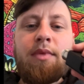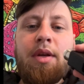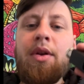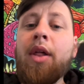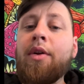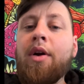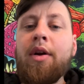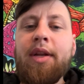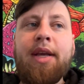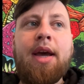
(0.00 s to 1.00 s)
another
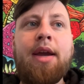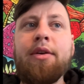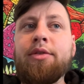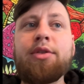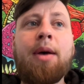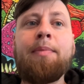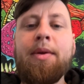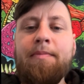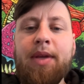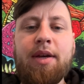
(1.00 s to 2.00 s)
RDA or
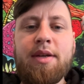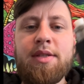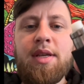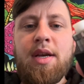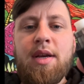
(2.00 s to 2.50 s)
something, because